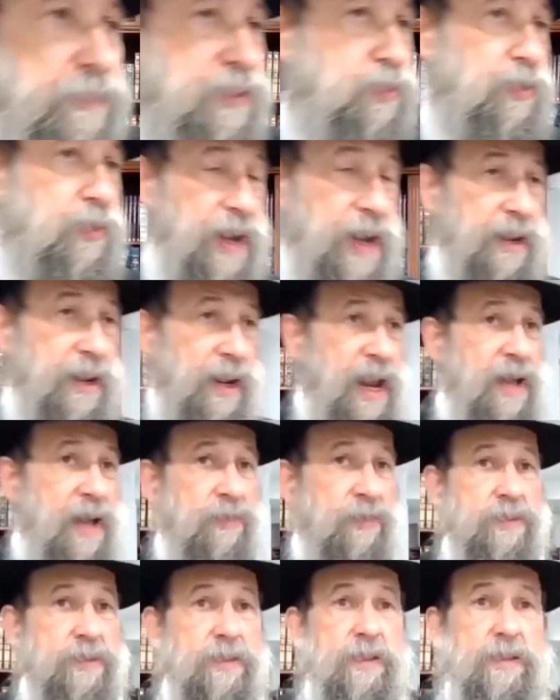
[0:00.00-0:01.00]
but you're not
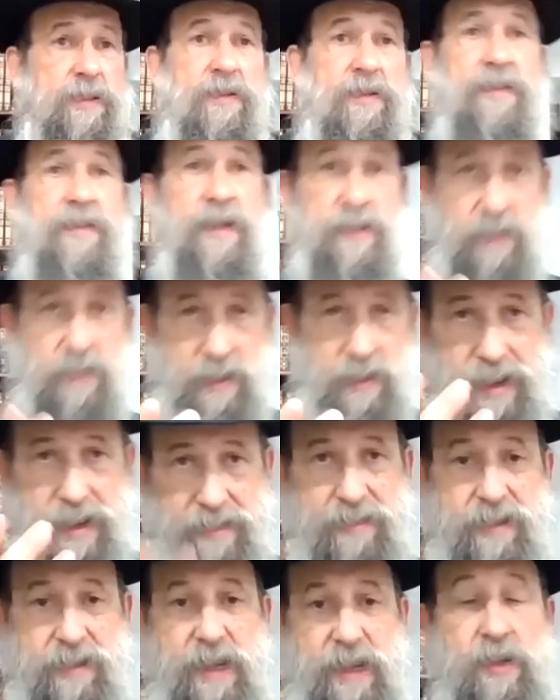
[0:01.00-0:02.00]
allowed. You understand?
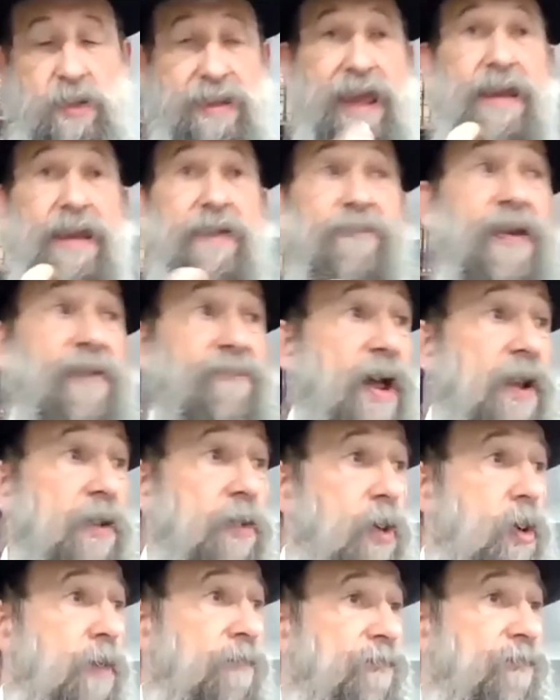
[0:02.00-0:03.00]
It's like you can't even have a
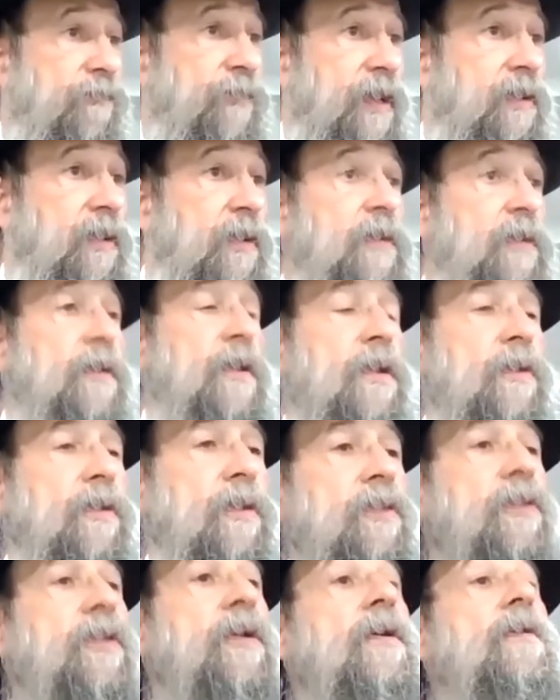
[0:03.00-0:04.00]
hanor from that.
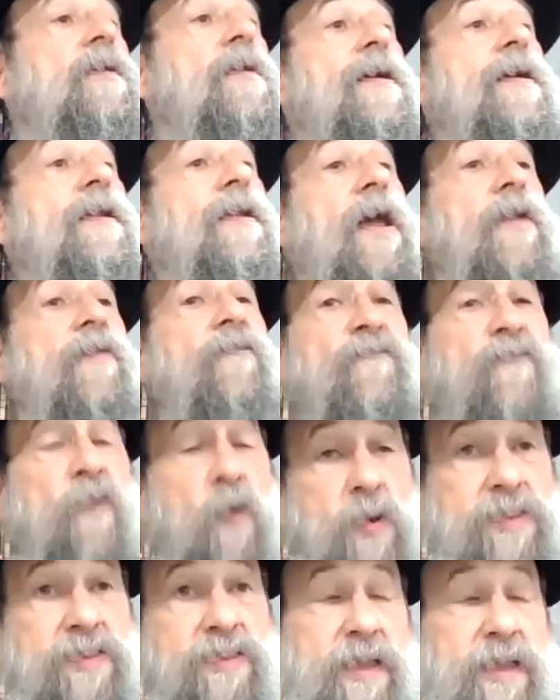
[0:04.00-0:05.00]
Now the
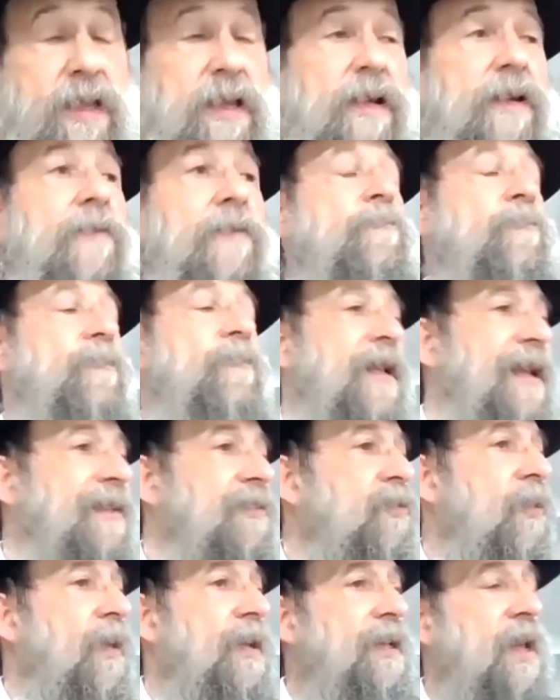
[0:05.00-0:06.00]
4th year,
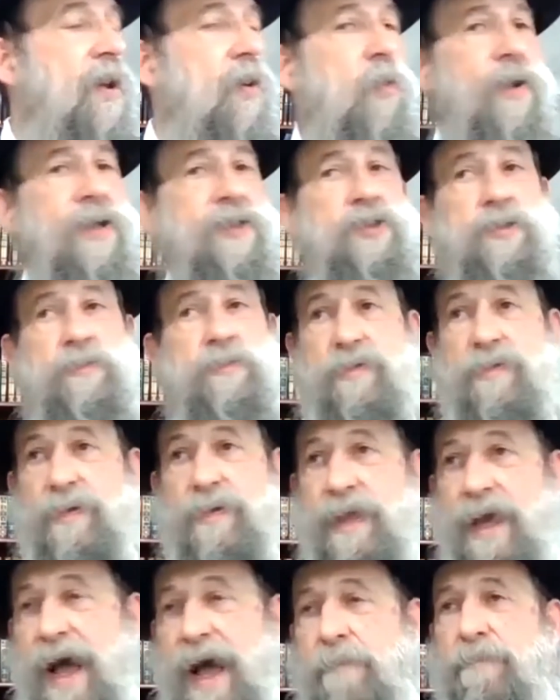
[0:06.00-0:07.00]
that's already a question between
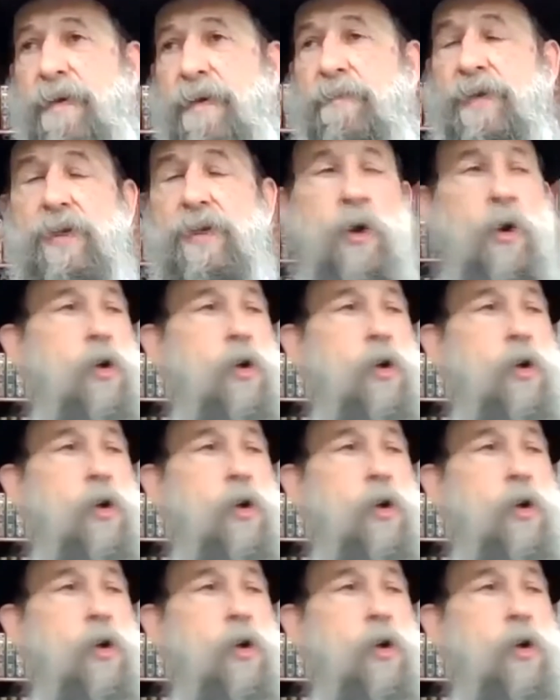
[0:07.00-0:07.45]
the Rambam and the